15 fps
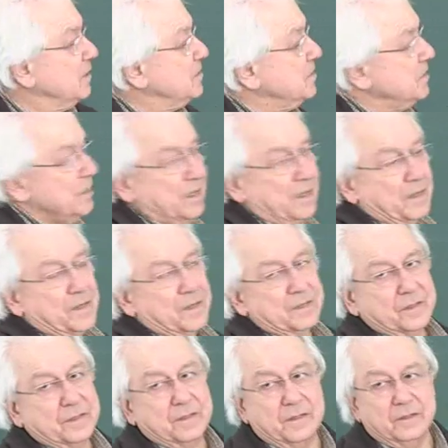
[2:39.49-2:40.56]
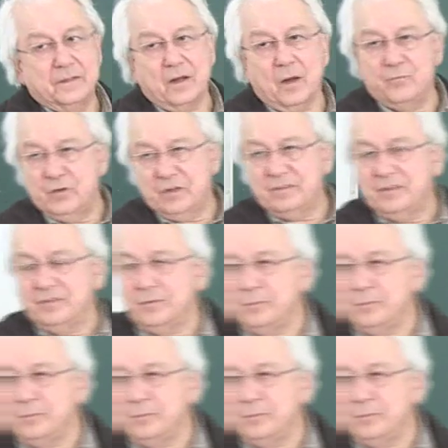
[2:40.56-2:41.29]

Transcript: C is obviously